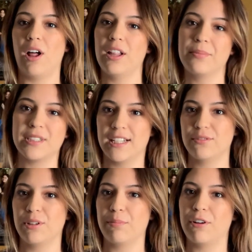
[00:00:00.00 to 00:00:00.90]
all
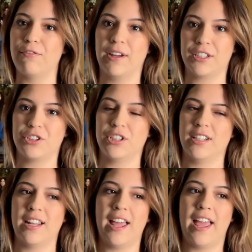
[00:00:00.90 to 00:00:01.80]
obsessed with
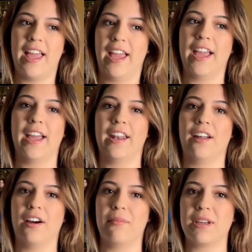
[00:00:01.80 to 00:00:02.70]
perfection and
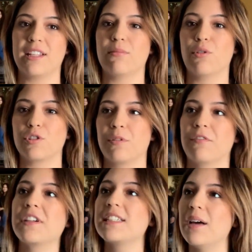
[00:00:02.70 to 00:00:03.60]
uh, making the most
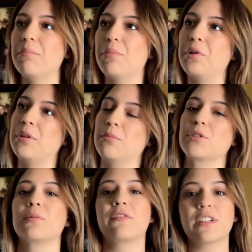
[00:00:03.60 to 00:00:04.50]
perfect temple, the
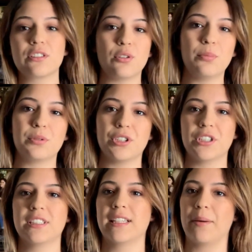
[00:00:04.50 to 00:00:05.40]
most perfect
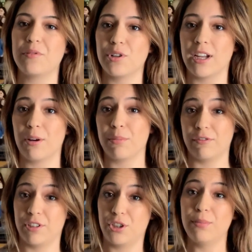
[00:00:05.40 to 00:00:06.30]
sculptures, capturing how
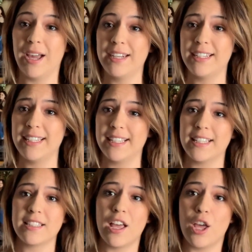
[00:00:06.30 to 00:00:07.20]
perfect humanity is.